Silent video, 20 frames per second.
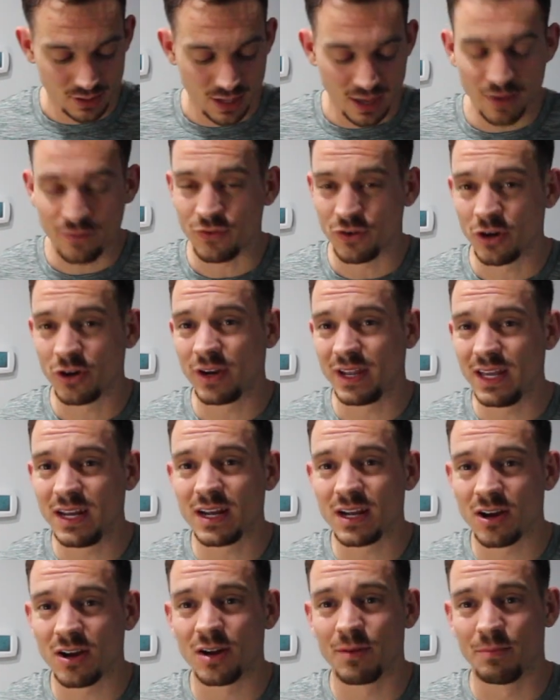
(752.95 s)
if you're
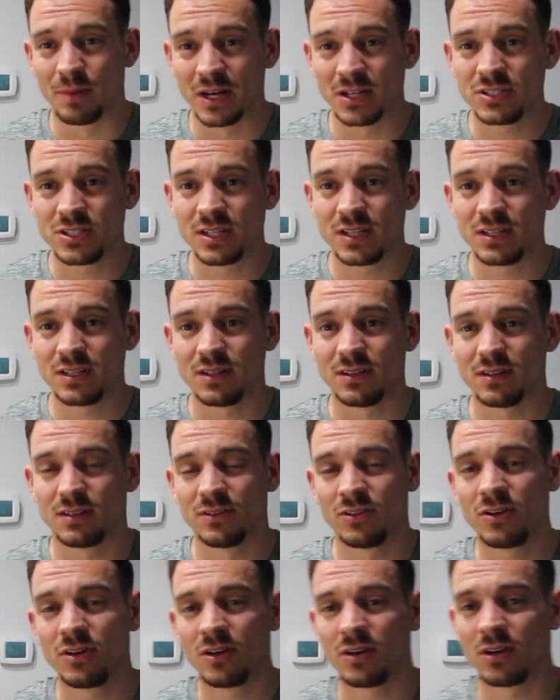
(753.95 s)
eating on a budget,
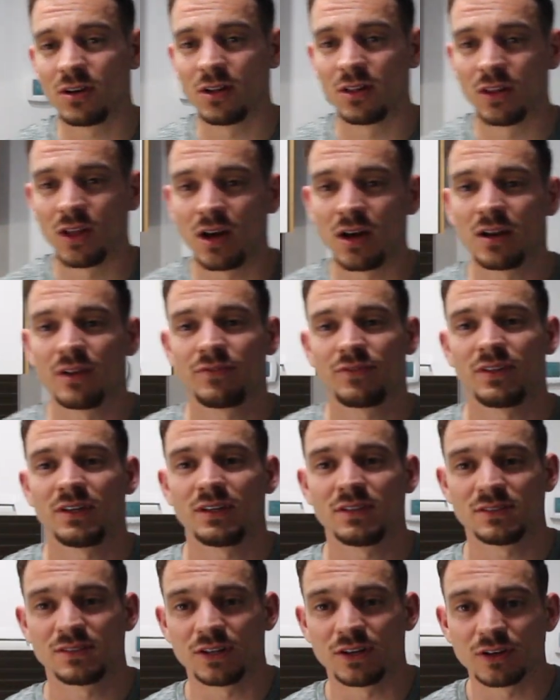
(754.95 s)
there are a lot of
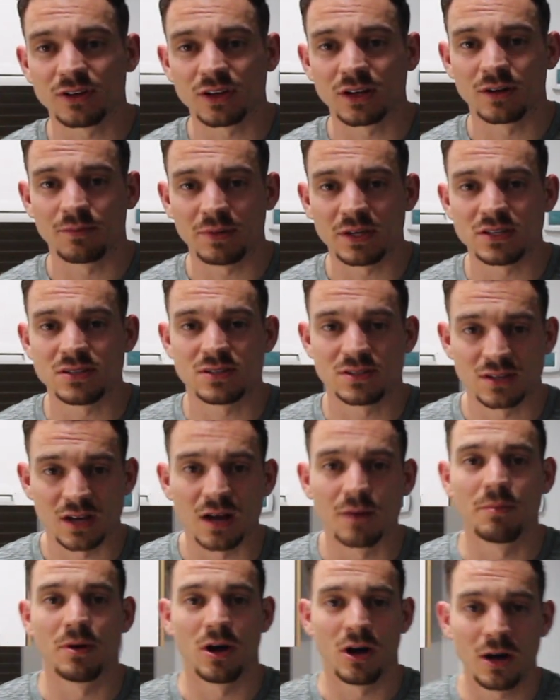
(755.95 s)
things that are gonna be
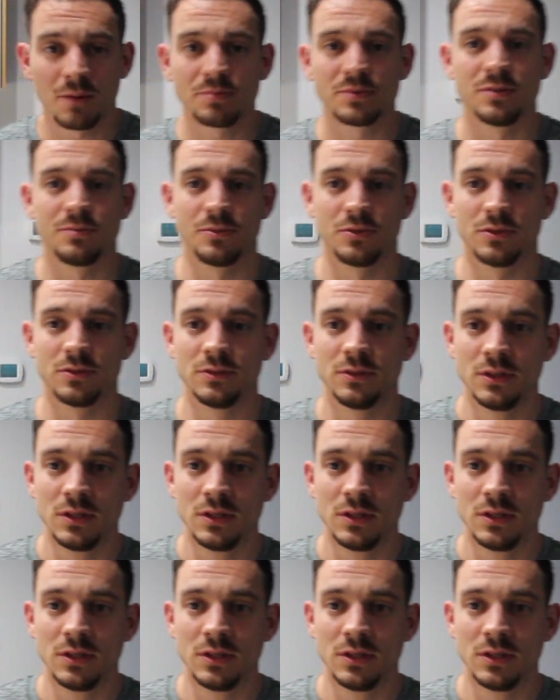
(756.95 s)
suboptimal.